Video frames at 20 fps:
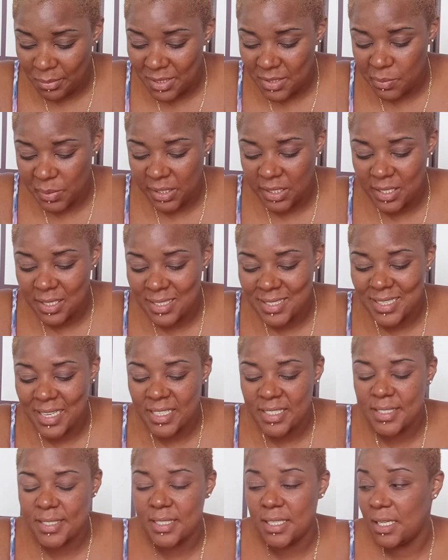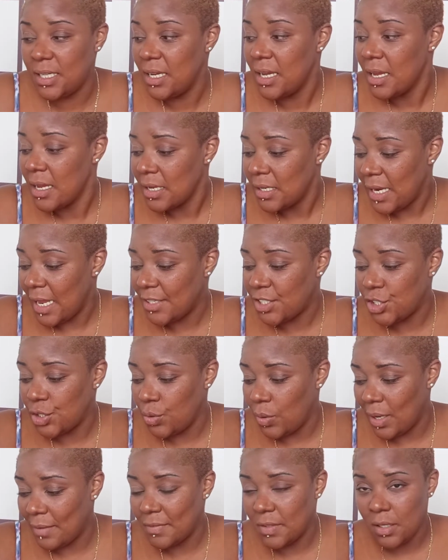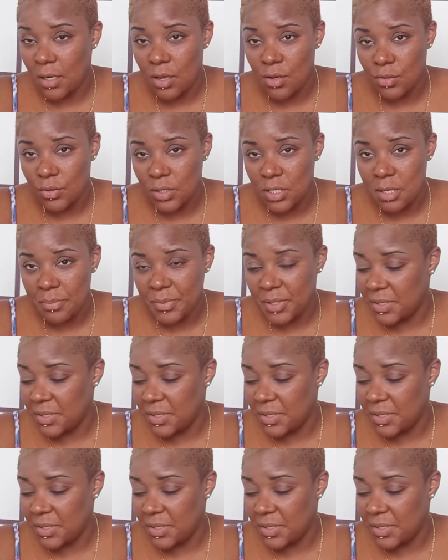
It's because they see that you have grown up.